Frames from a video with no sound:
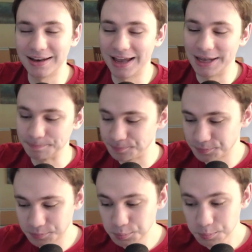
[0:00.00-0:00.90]

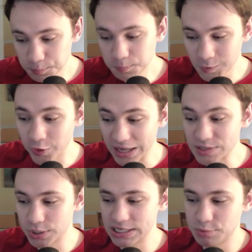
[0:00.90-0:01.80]
or that's
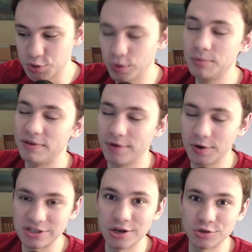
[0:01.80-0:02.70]
where teams should really be
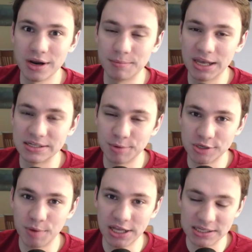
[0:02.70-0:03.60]
focused on trying to make as
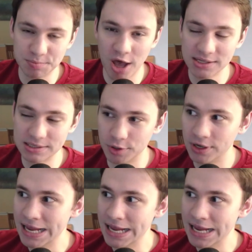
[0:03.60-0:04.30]
much money as possible.